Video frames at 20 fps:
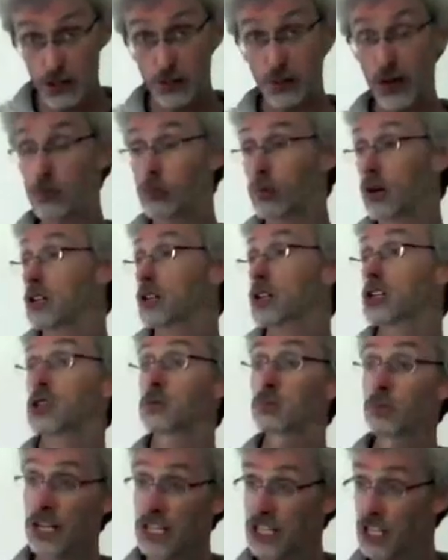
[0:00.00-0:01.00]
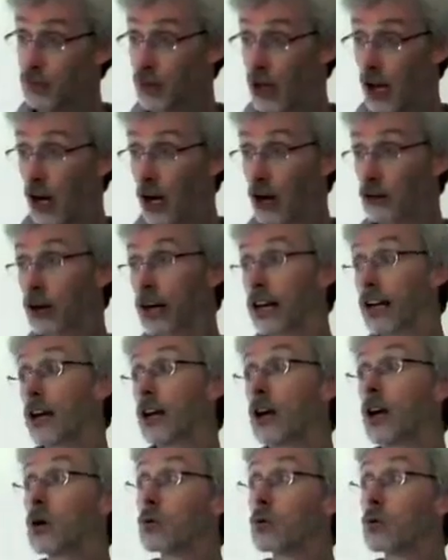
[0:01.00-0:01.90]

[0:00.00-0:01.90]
the blood pressure, speeds up the heart rate,